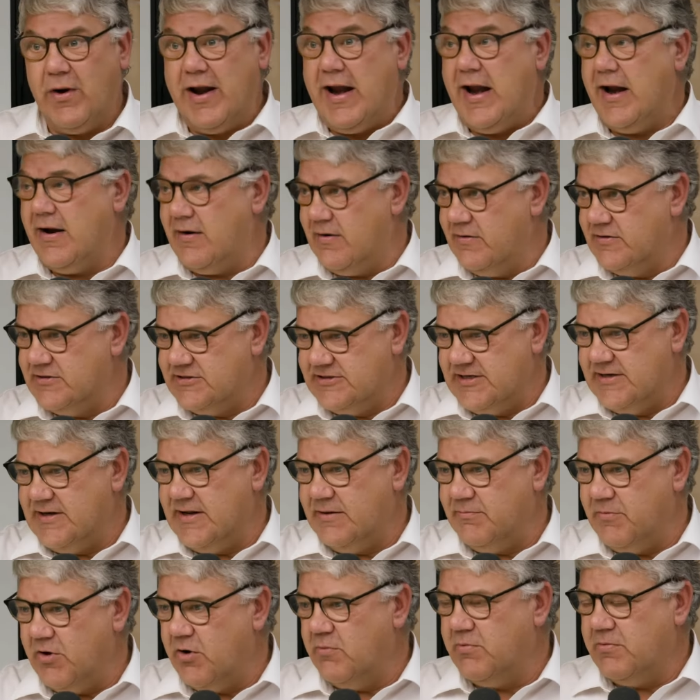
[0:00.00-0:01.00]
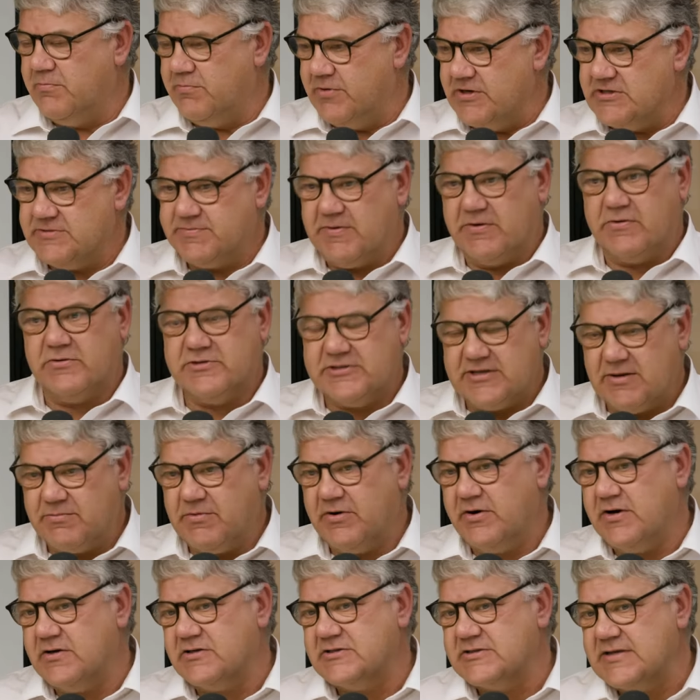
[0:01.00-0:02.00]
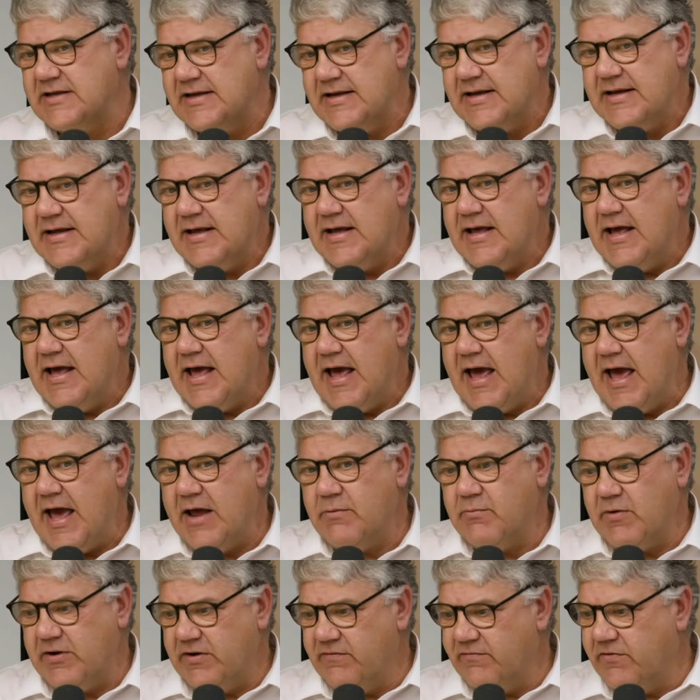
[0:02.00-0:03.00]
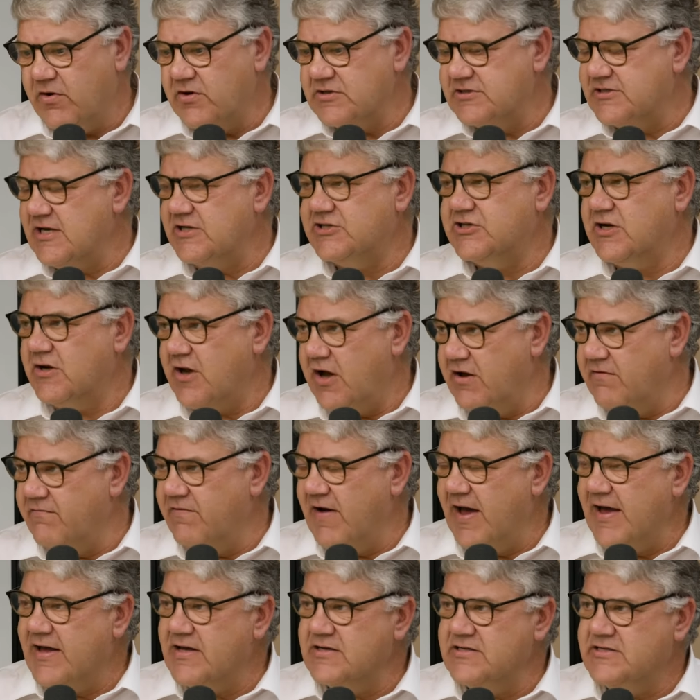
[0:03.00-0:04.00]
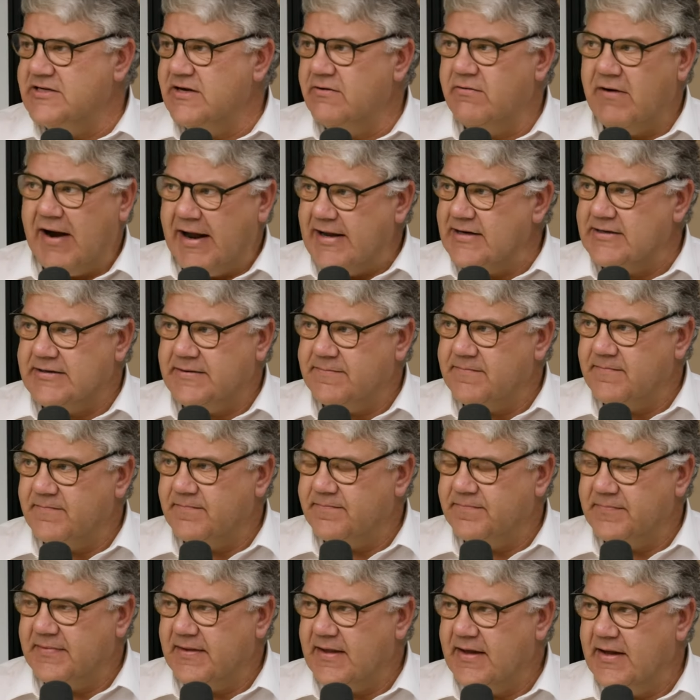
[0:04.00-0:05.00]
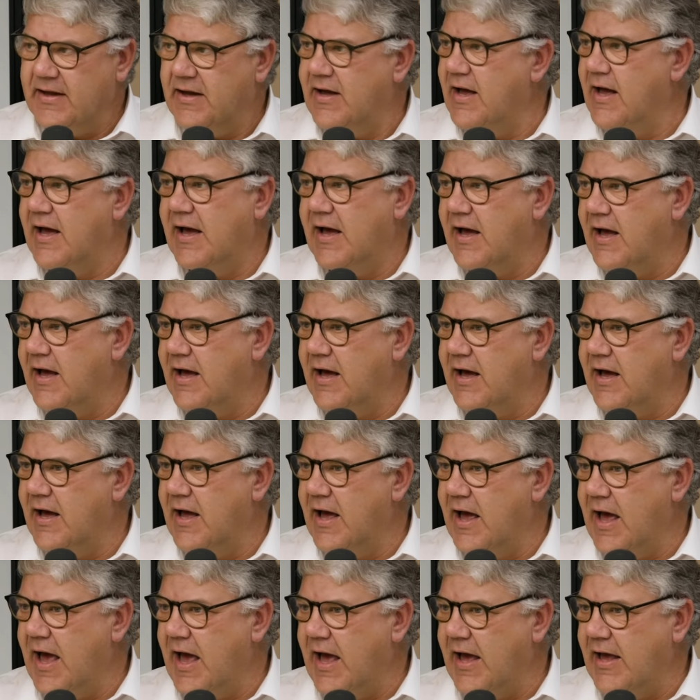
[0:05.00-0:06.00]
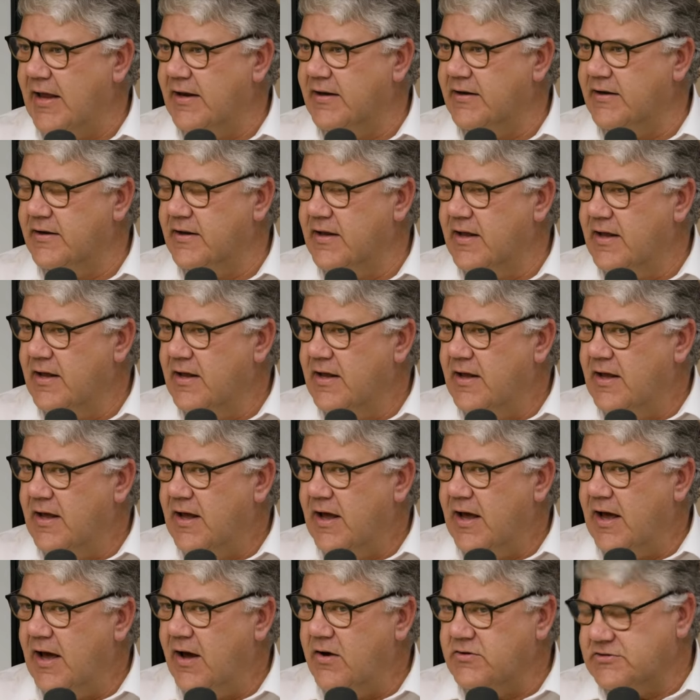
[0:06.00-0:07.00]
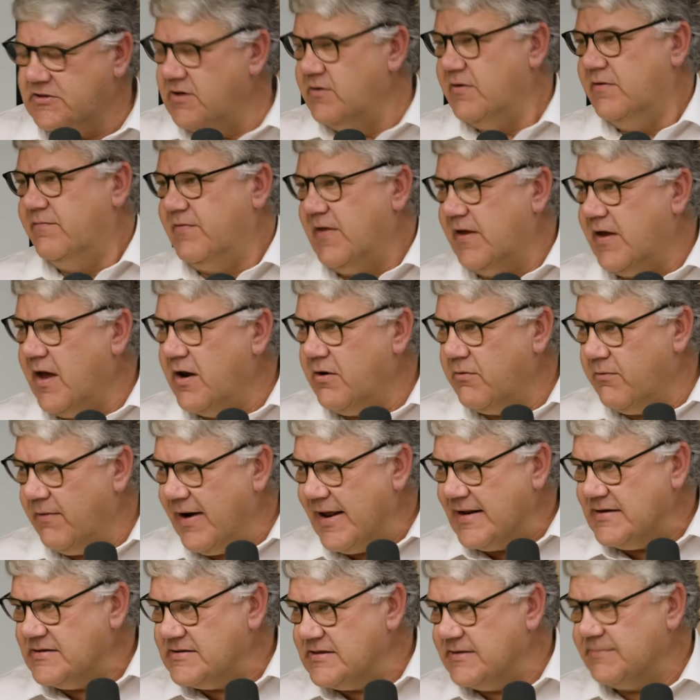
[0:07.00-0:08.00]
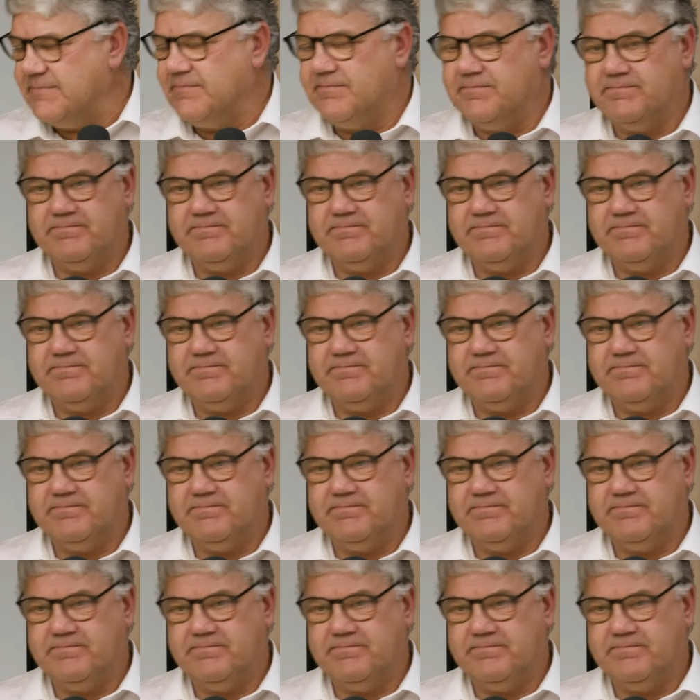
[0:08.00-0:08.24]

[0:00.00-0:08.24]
Where? Sydney, Melbourne, Brisbane, or somewhere else? And when you've got such a low vacancy rate, so if they're going to rent,